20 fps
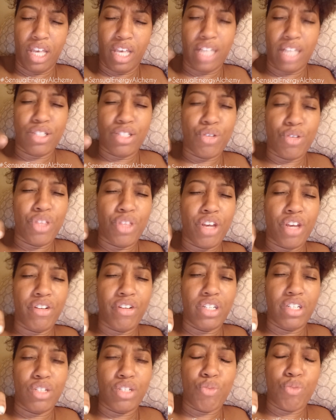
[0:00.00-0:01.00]
And so
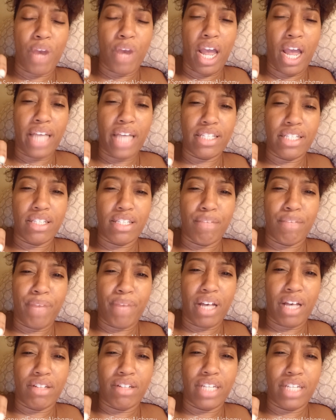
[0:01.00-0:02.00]
therein is where I
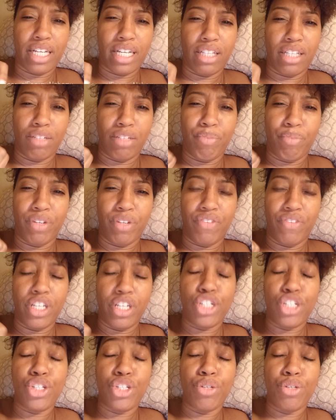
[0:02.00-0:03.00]
somehow take a little bit of
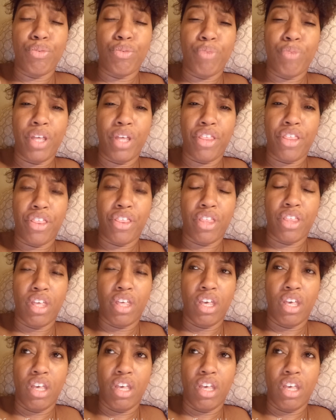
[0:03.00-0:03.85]
issue with